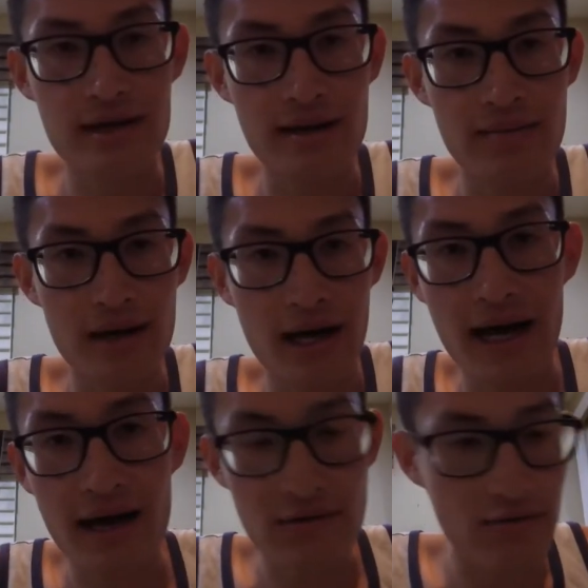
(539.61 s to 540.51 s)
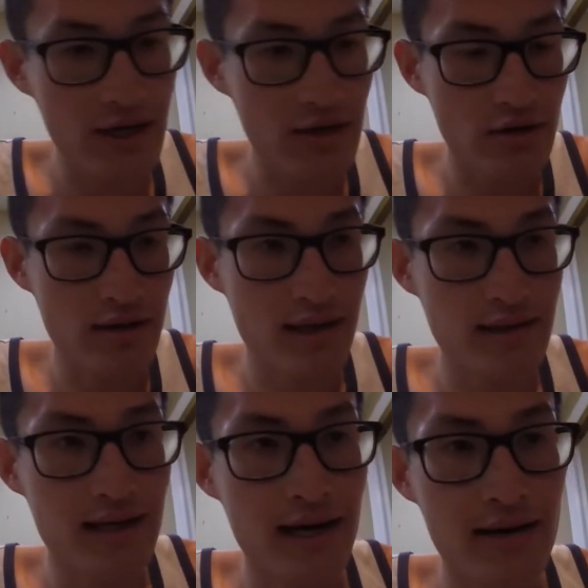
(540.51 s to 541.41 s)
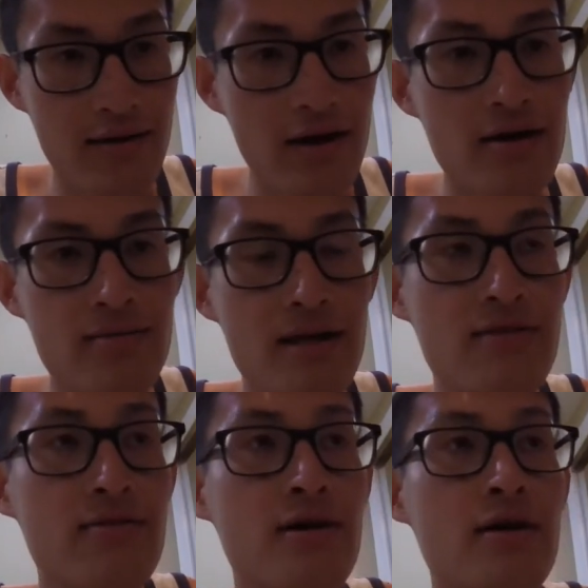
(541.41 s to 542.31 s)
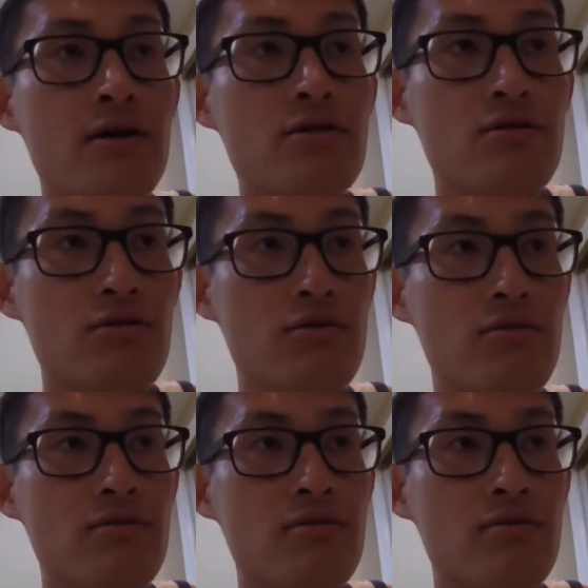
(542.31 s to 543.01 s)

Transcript: I have to read, the entire document to